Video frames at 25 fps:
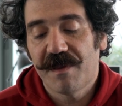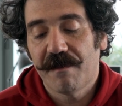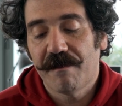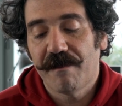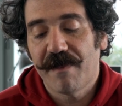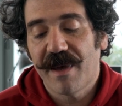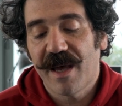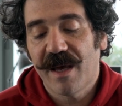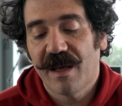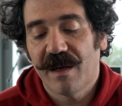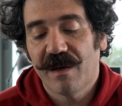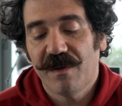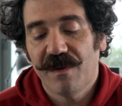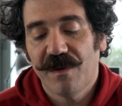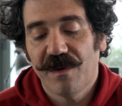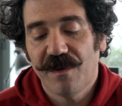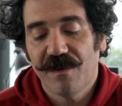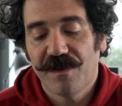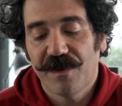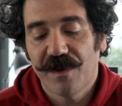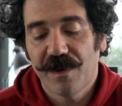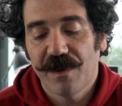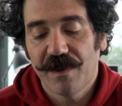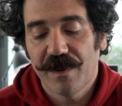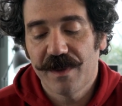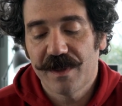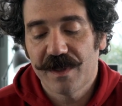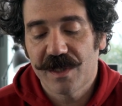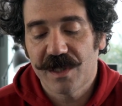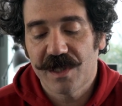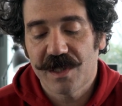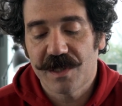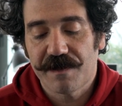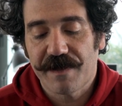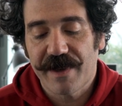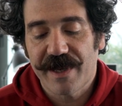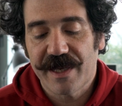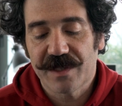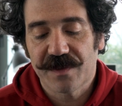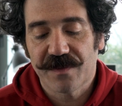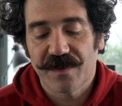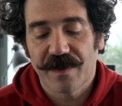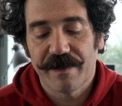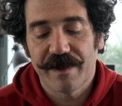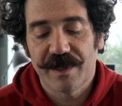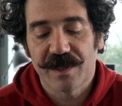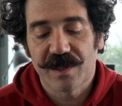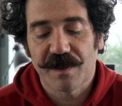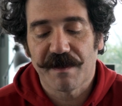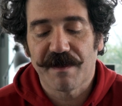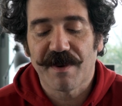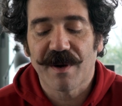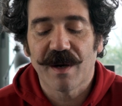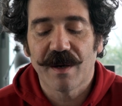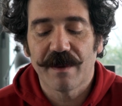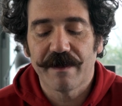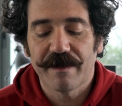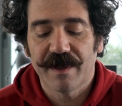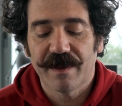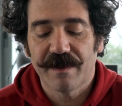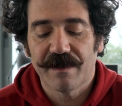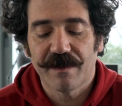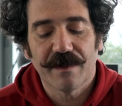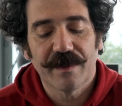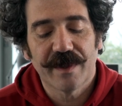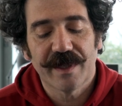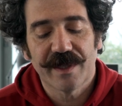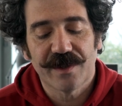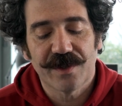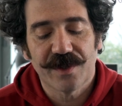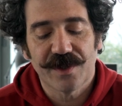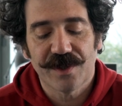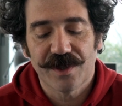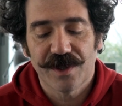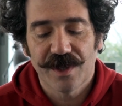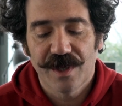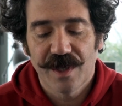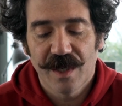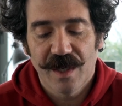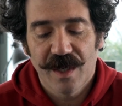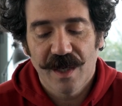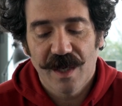The Man Who Flew into Space from His Apartment, which